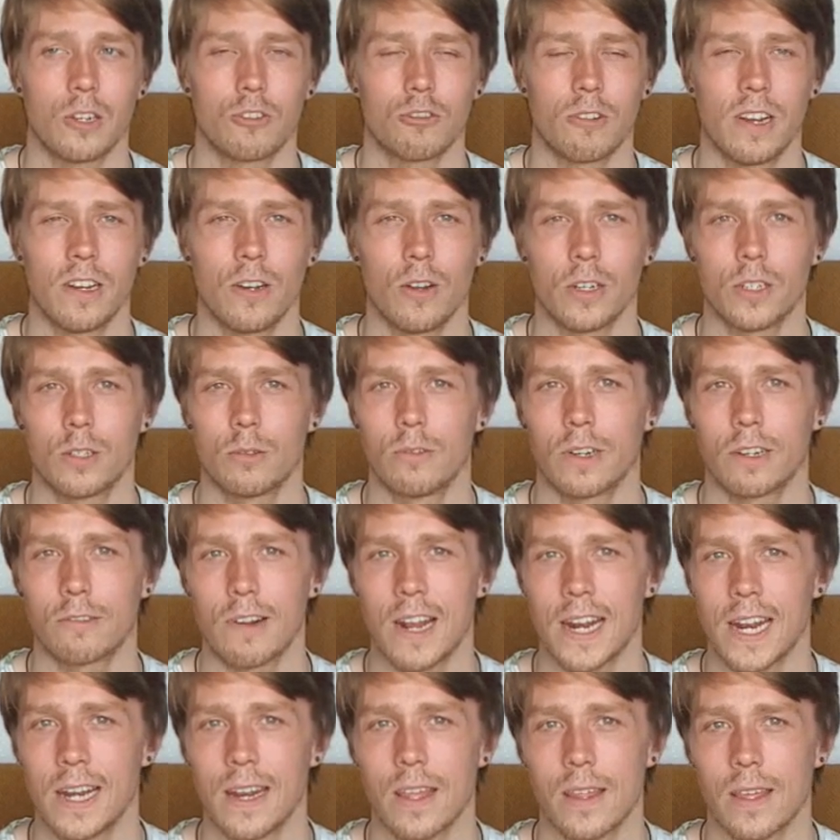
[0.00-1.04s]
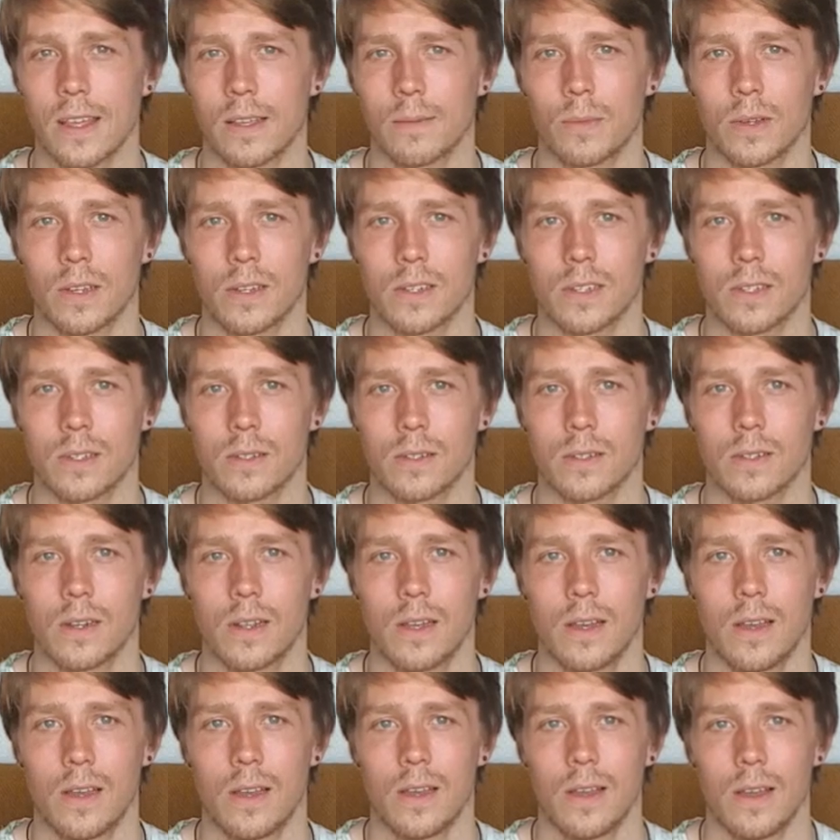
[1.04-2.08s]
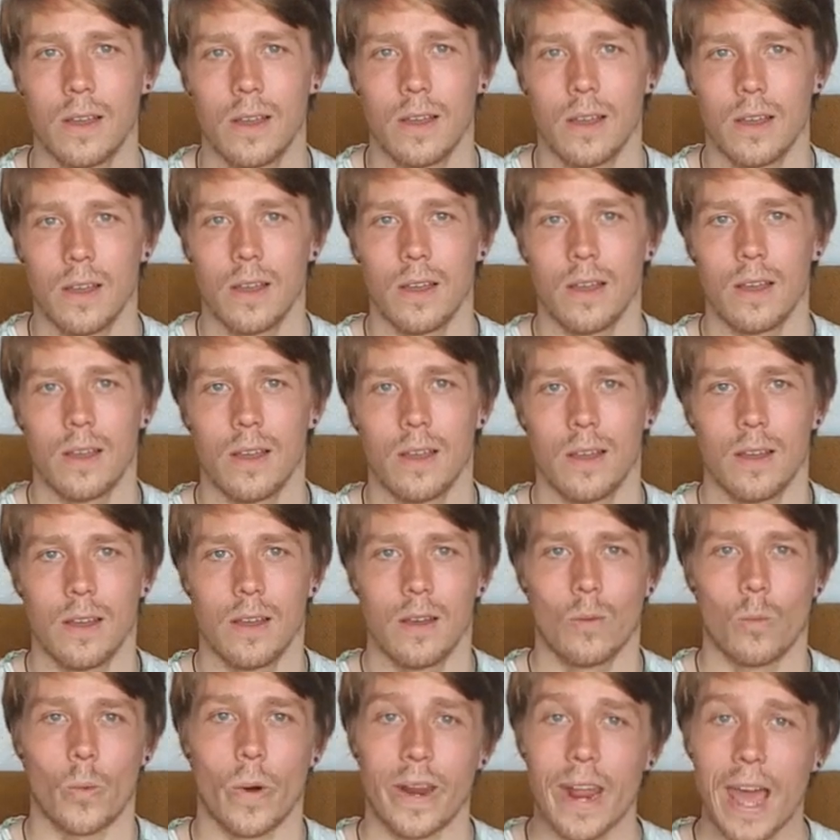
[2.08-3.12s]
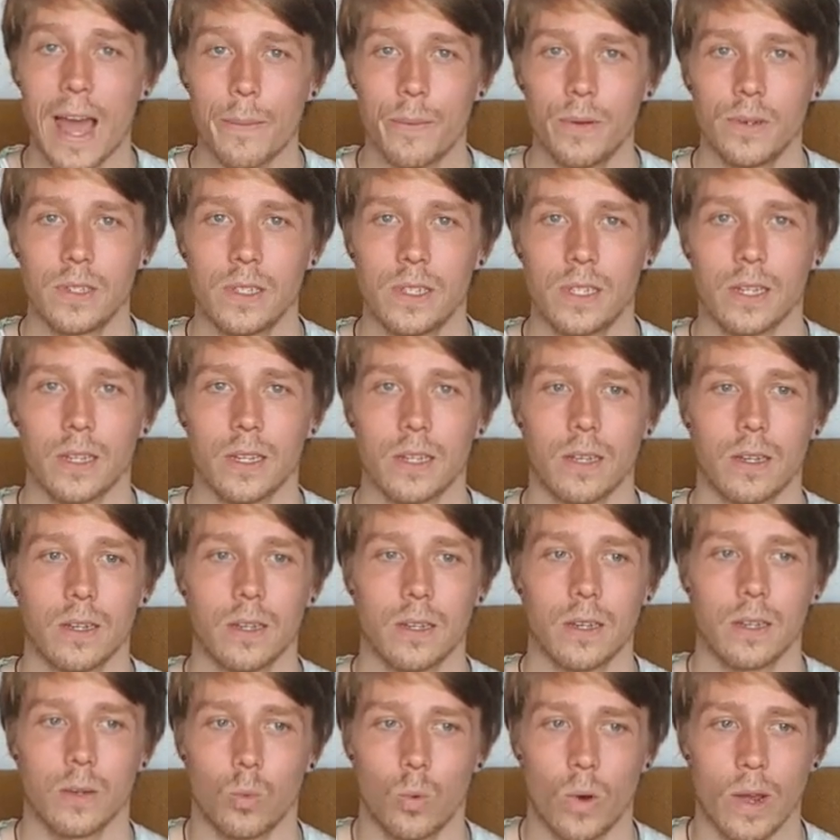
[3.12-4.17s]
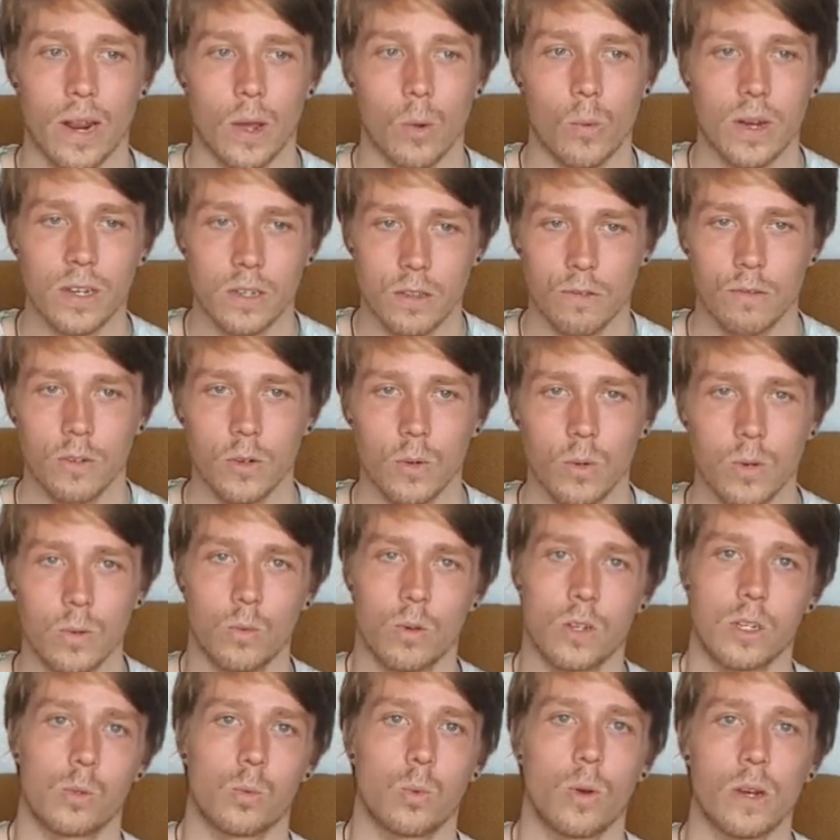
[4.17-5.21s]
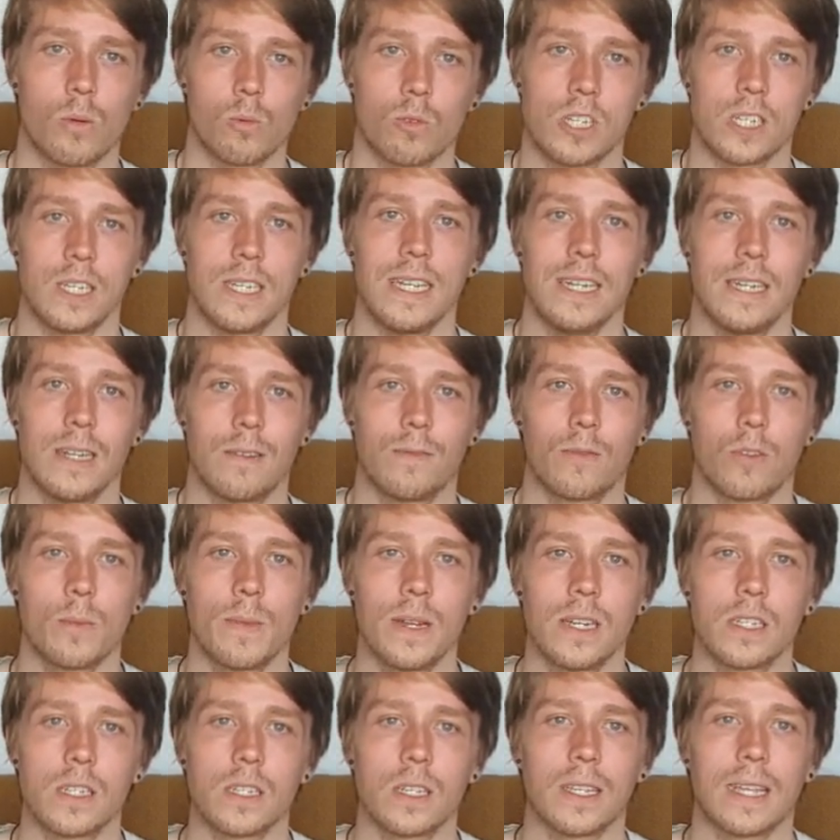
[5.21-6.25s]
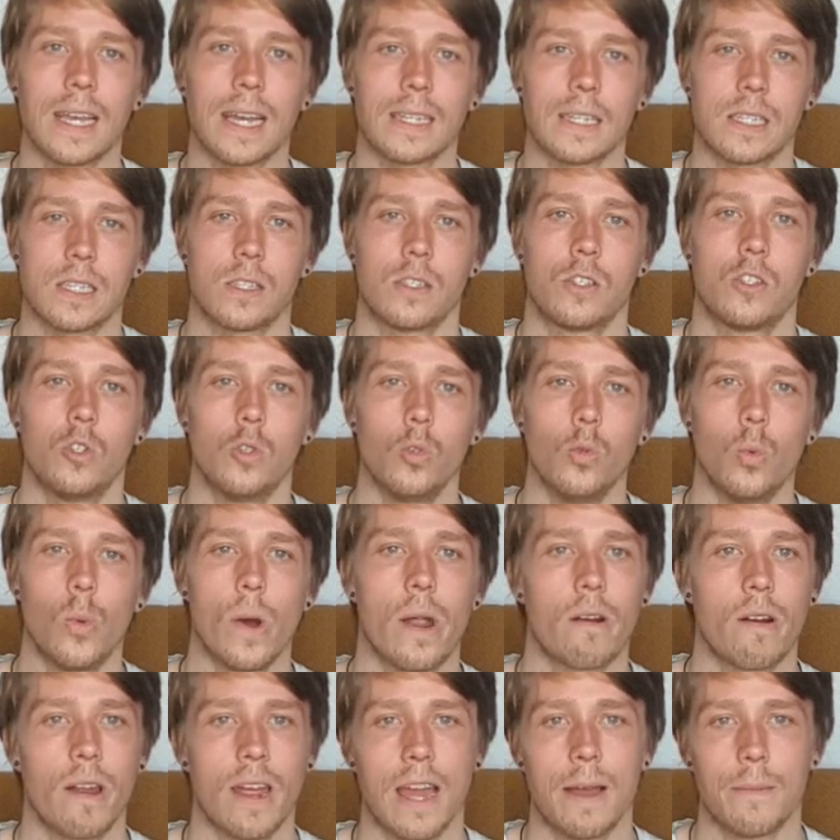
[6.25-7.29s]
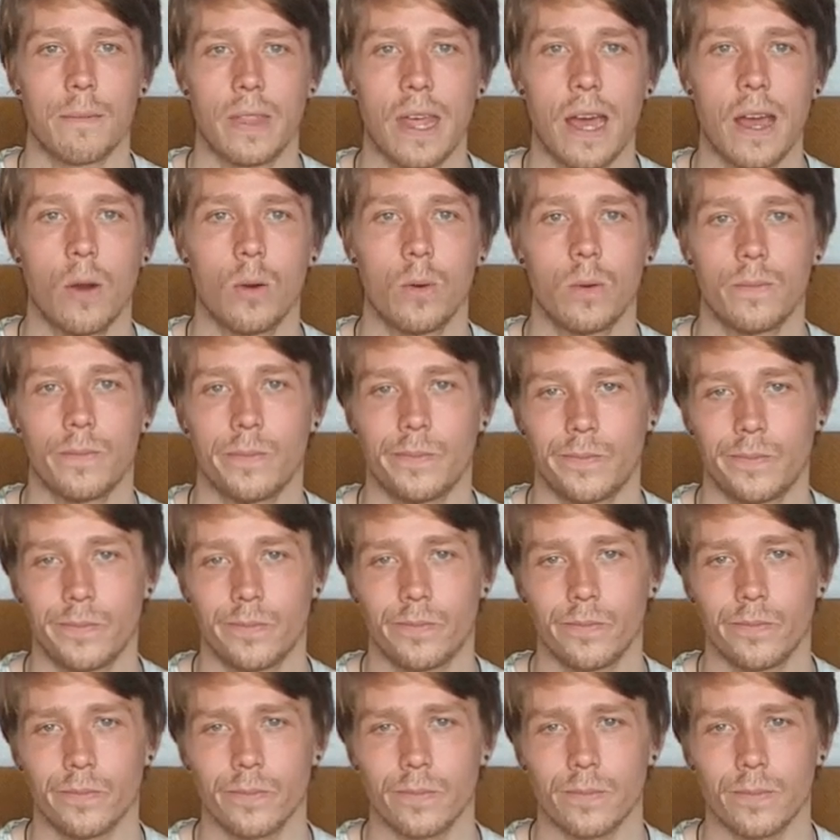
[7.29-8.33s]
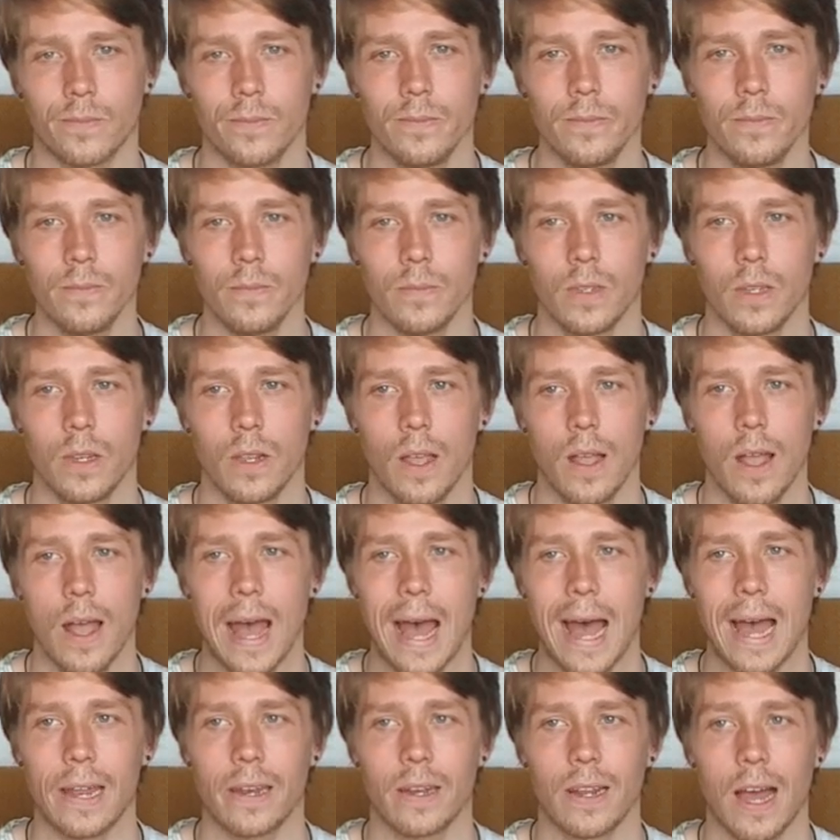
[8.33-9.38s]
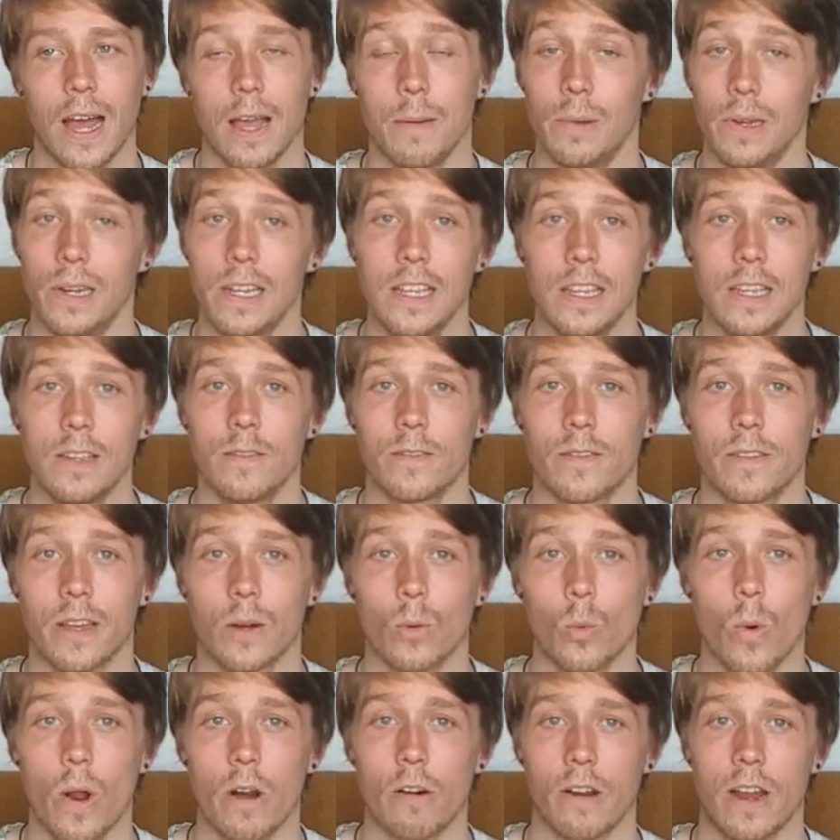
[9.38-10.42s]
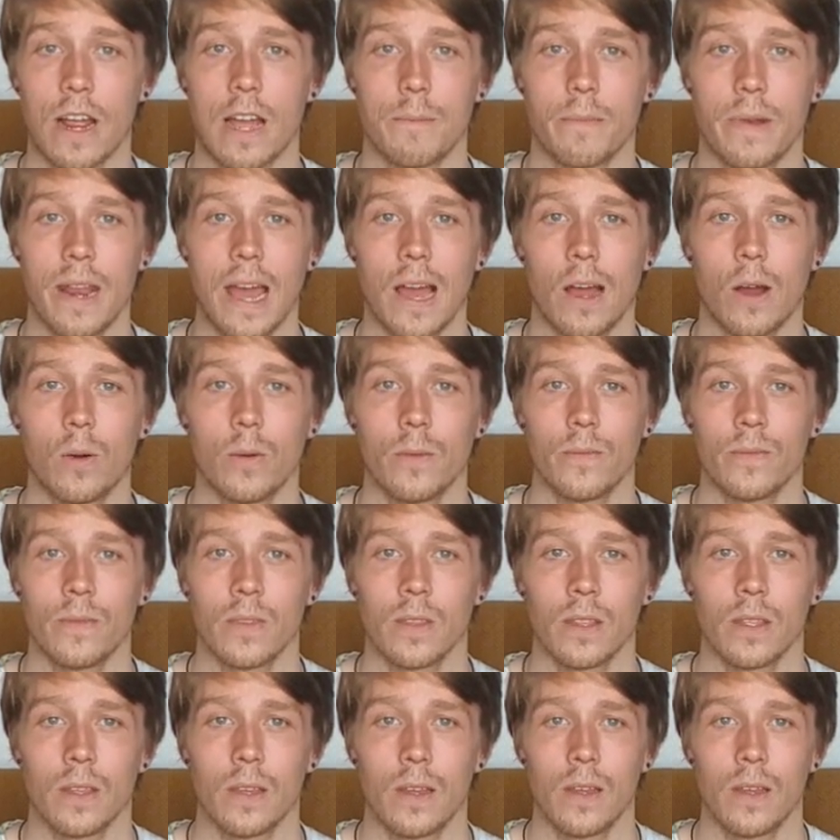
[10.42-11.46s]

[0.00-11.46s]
I try not to regret anything, because what happened, what I went through, was what was needed for me to get to where I am now. And I believe that where I am now